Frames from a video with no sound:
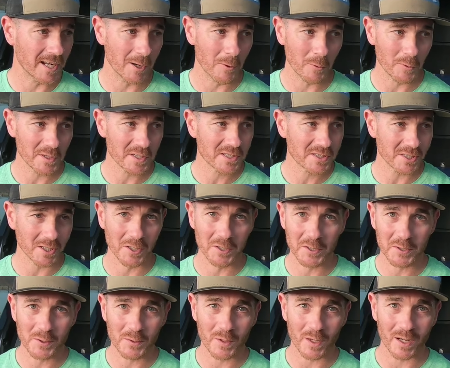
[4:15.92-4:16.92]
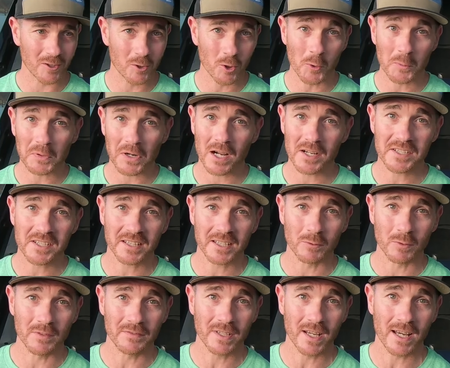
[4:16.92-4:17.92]
I want to show you a cool project that
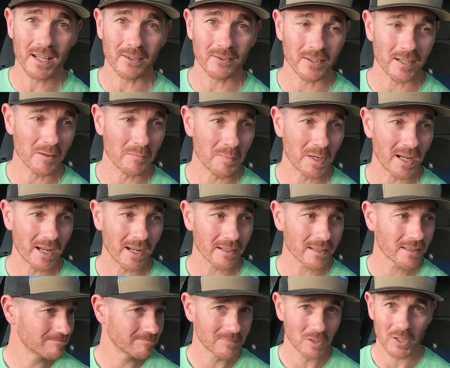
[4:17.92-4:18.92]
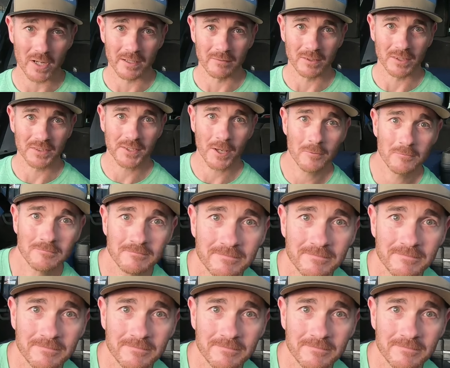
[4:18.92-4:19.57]
we've got around back. All right, let's go.